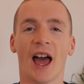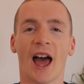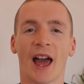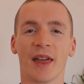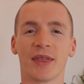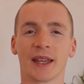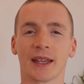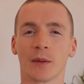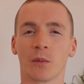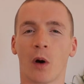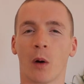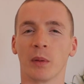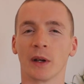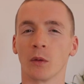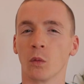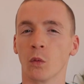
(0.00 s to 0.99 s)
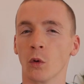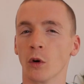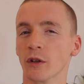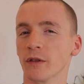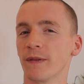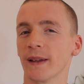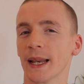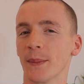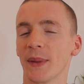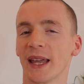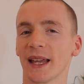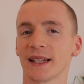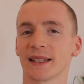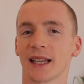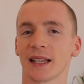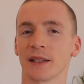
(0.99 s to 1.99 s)
I think it probably would feel a bit
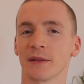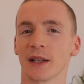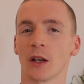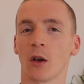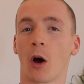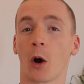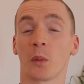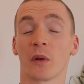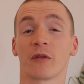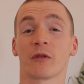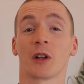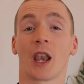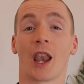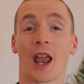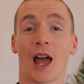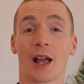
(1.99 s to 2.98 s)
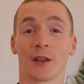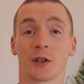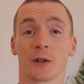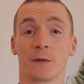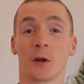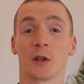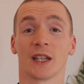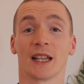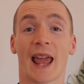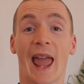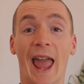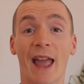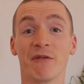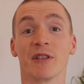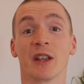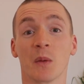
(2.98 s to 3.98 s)
excessively long, but for a larger footed,
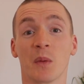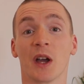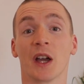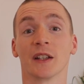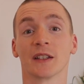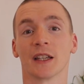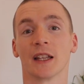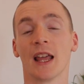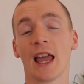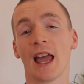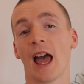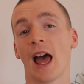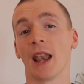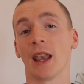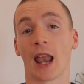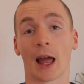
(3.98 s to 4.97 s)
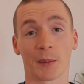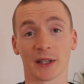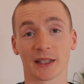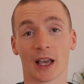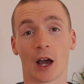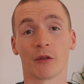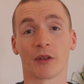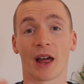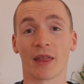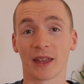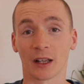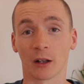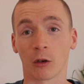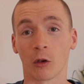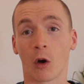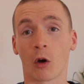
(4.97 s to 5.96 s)
heavier person like myself, I
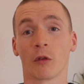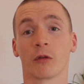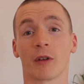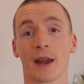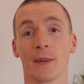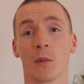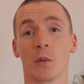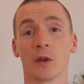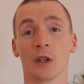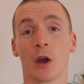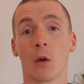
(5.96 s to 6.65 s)
think a long frame, you